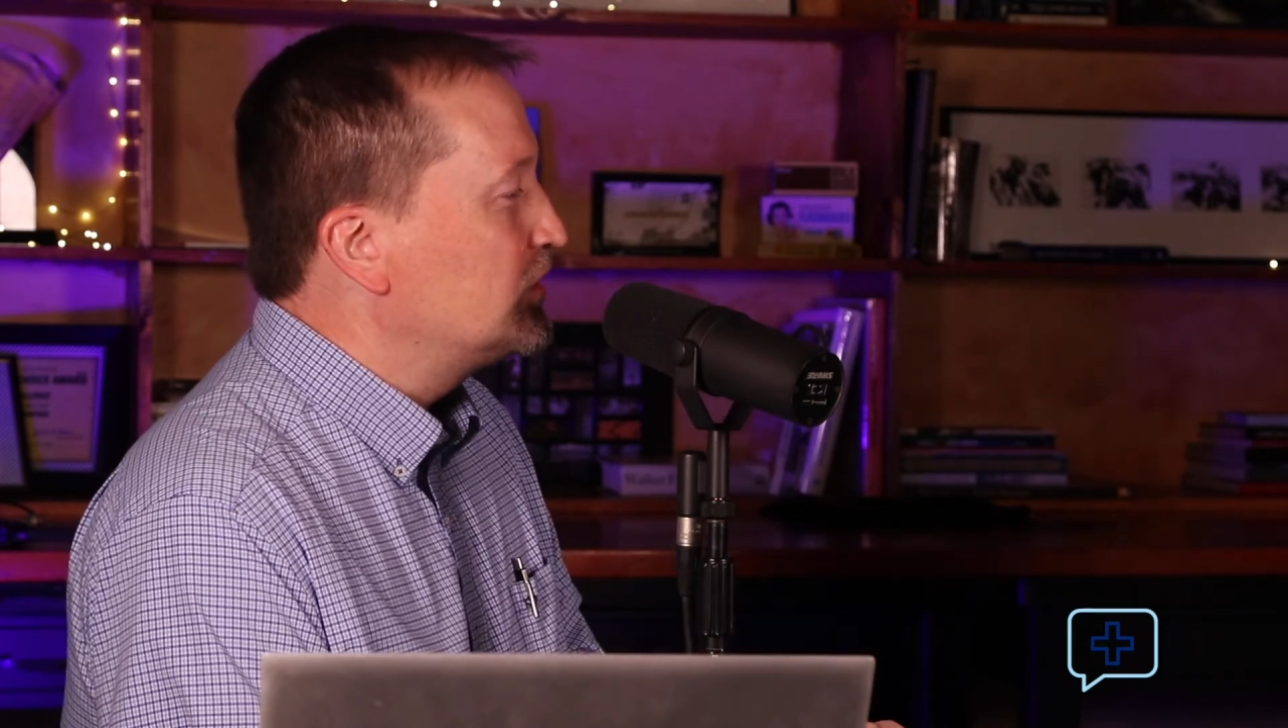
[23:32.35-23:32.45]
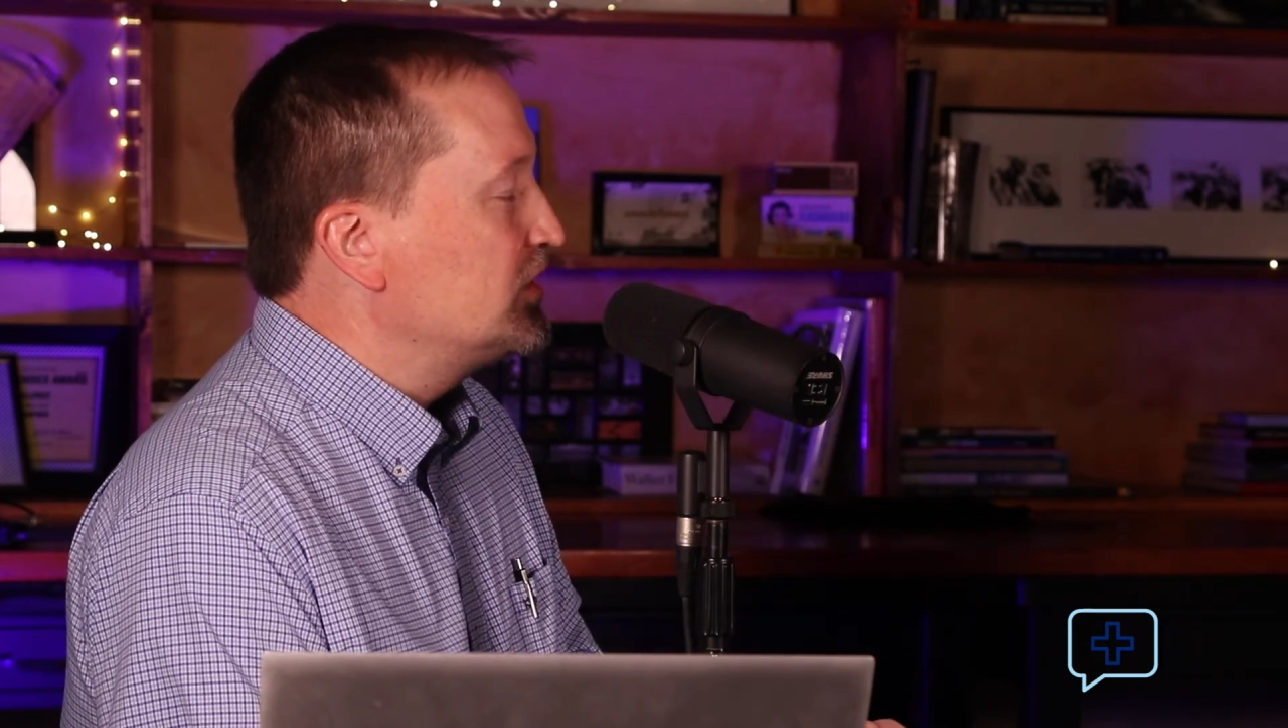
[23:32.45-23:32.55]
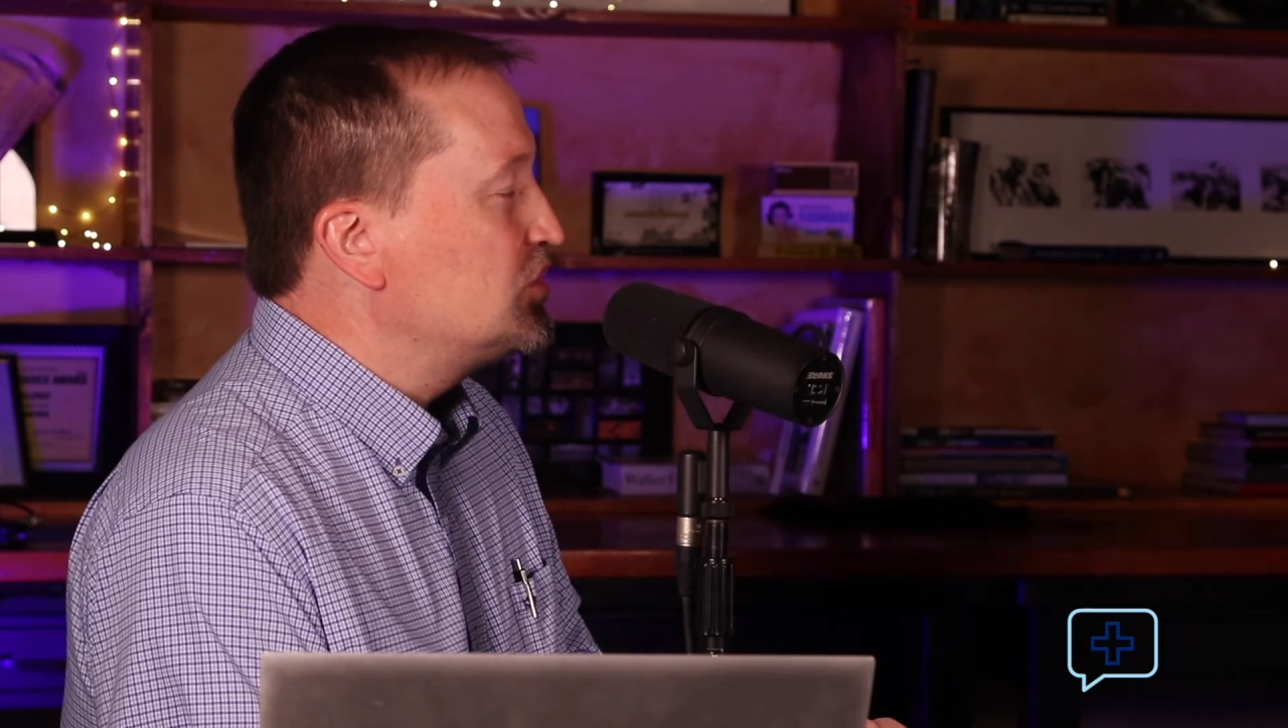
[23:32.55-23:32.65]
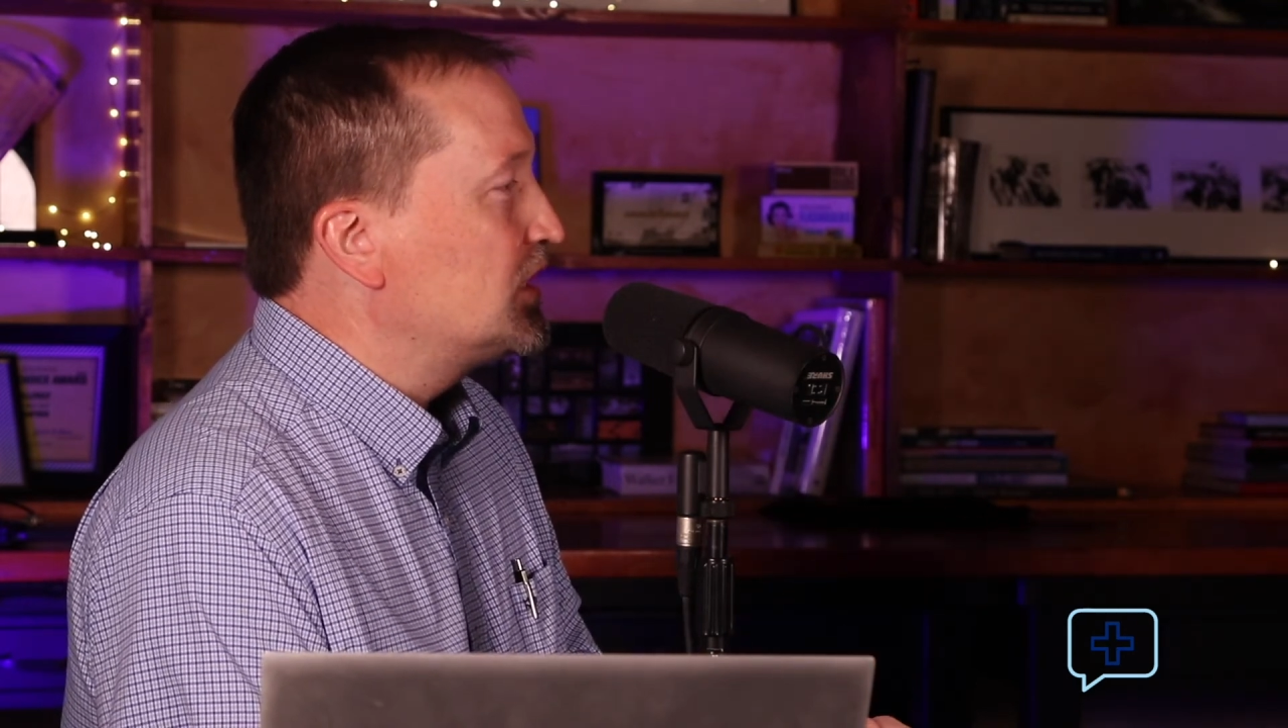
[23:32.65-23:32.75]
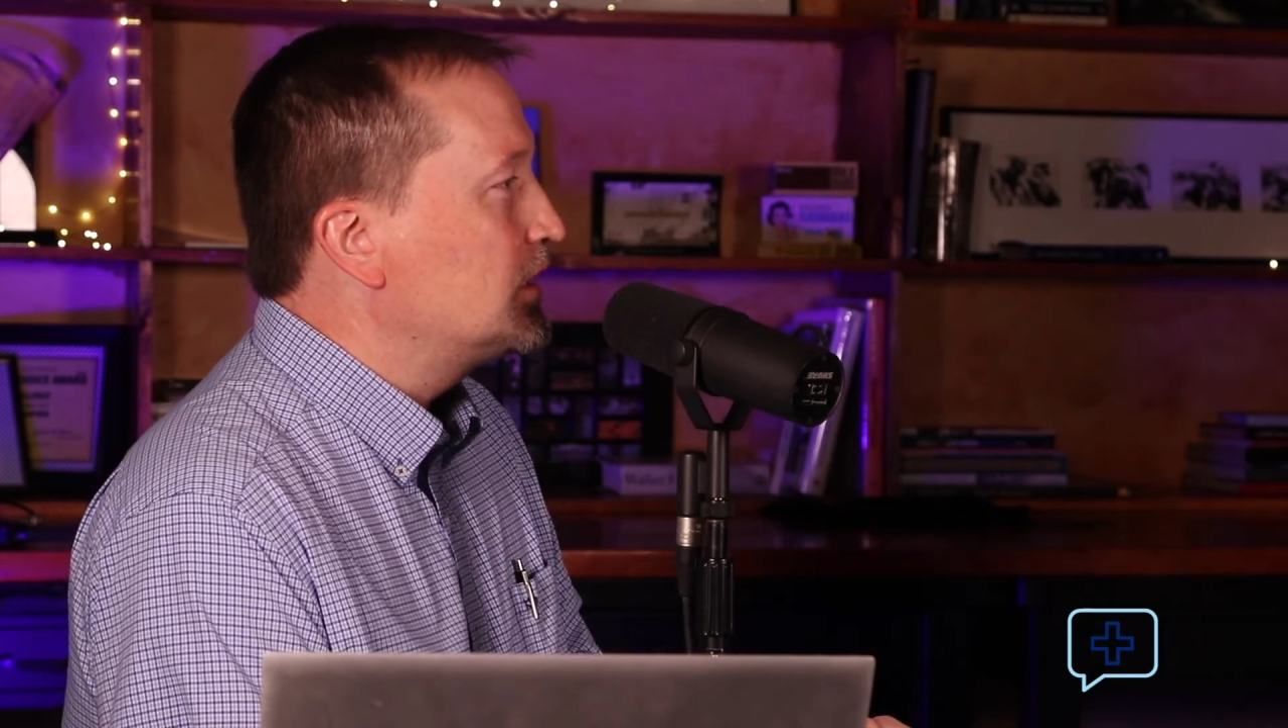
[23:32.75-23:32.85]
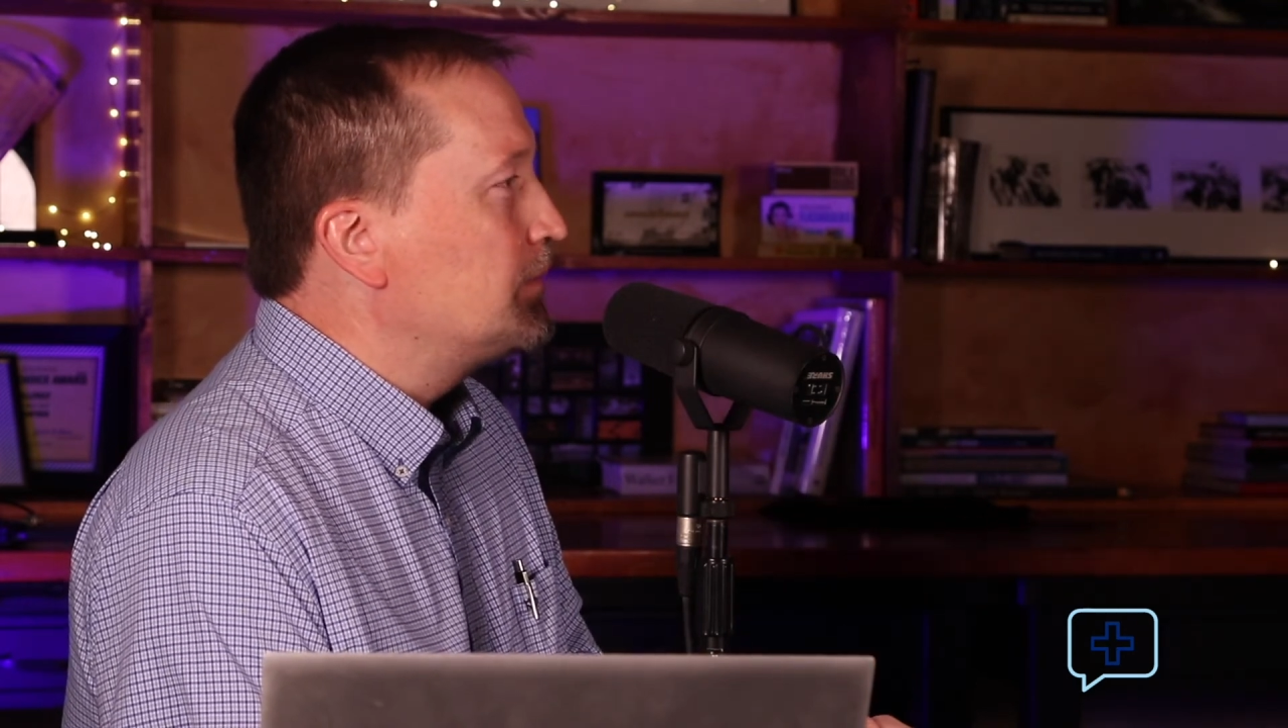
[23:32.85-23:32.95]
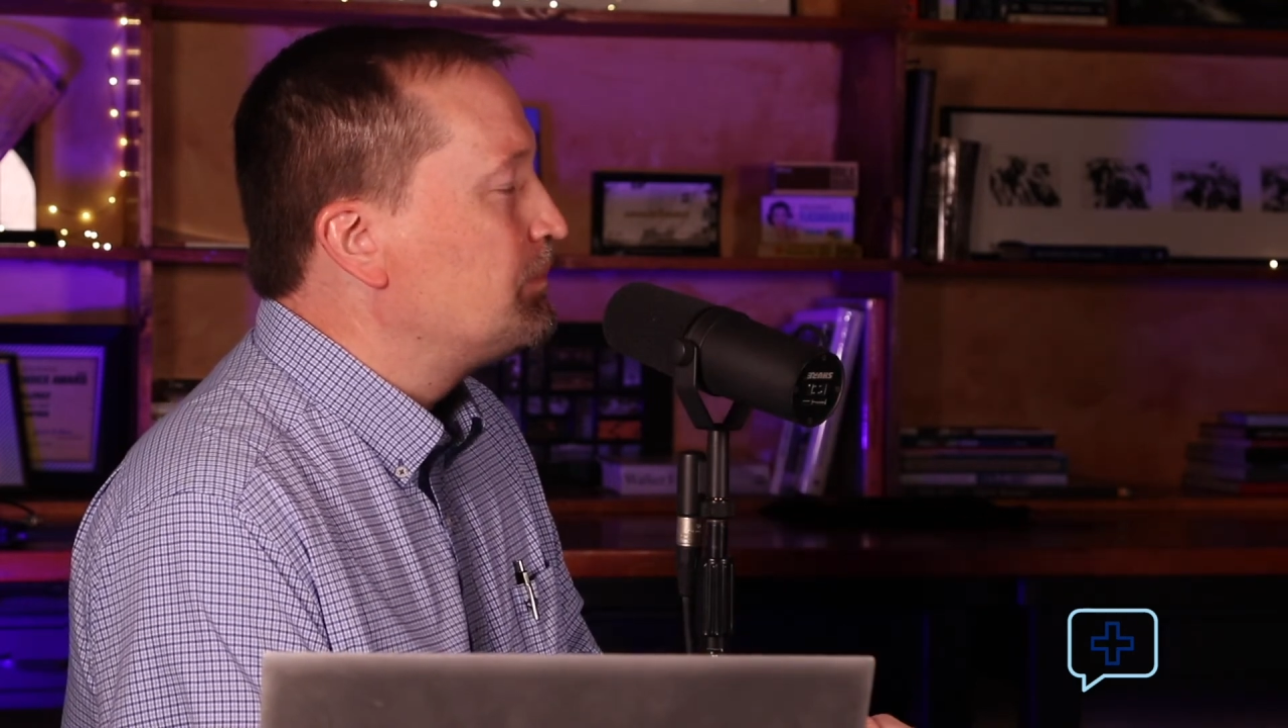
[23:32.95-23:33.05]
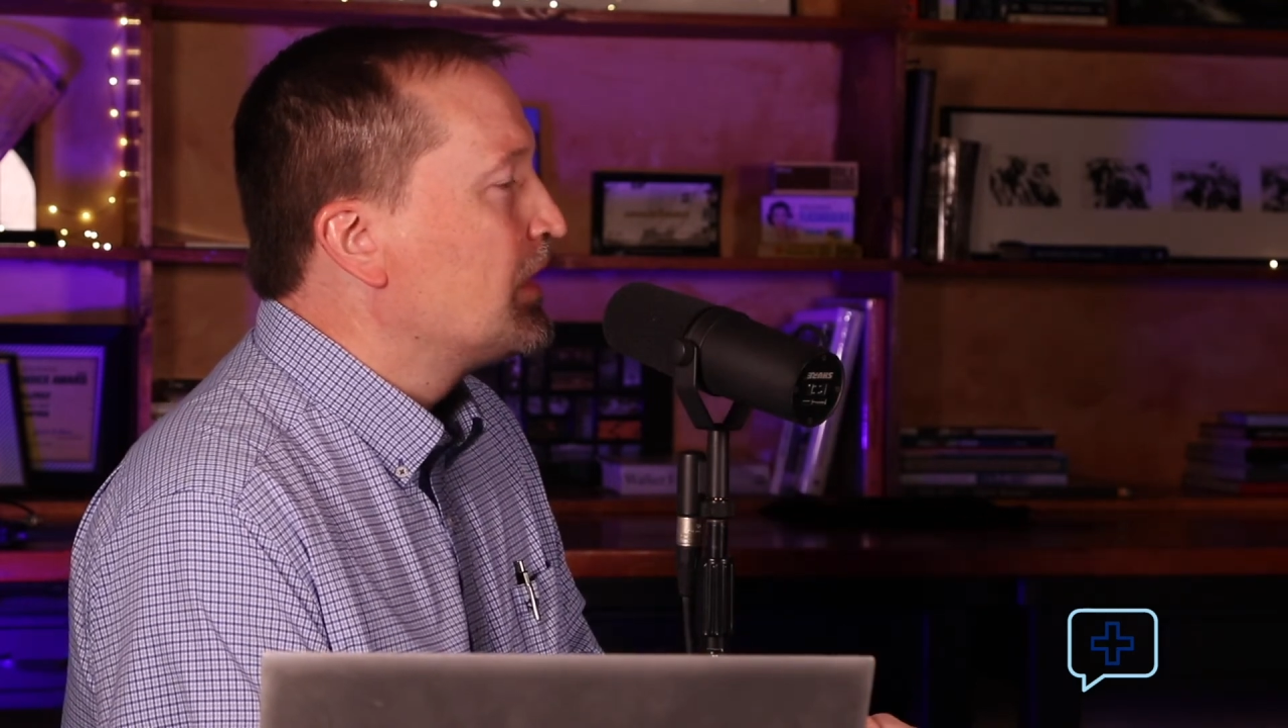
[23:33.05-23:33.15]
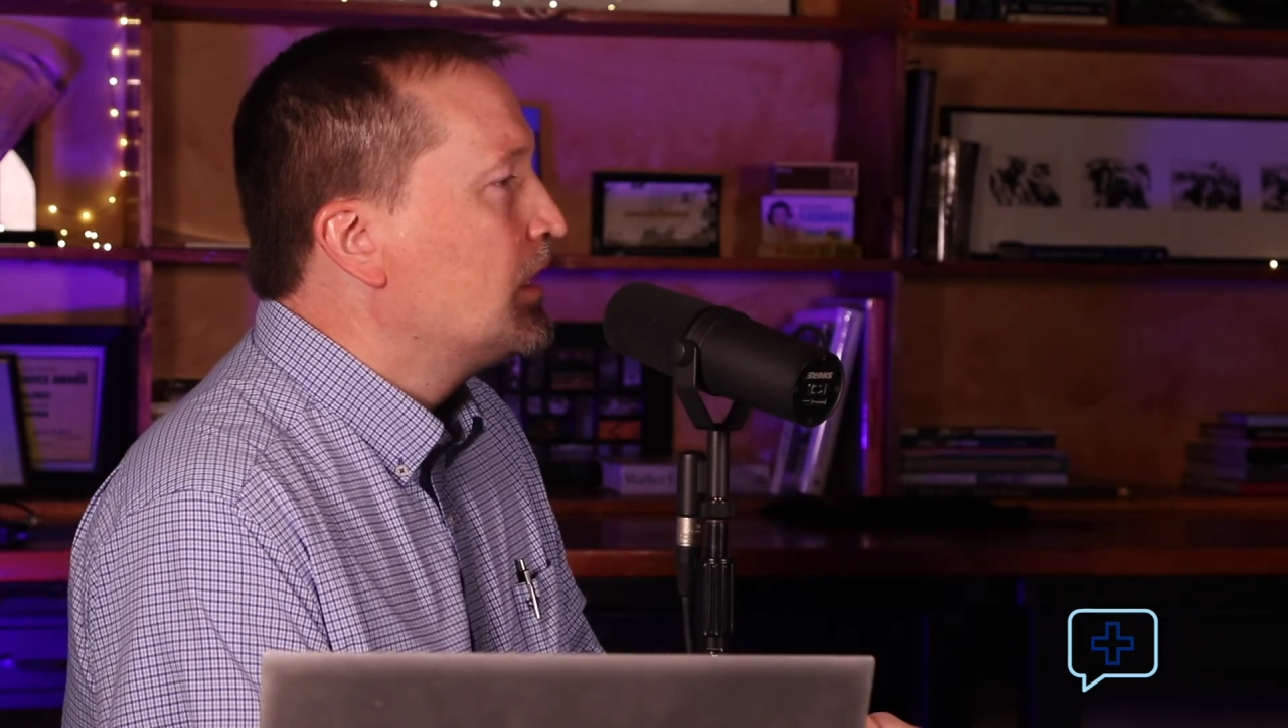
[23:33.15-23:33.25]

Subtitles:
cliche.